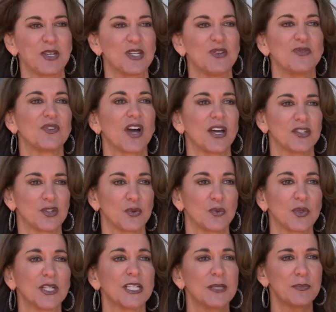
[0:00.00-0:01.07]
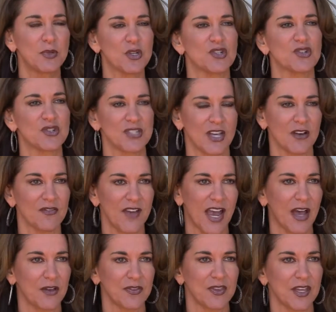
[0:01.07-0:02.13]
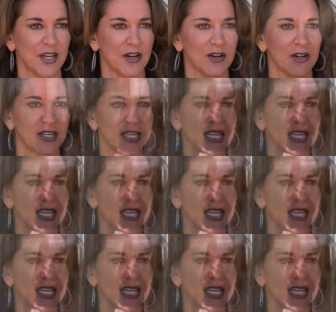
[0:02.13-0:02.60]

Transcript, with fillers: but you've got to really put yourself out there.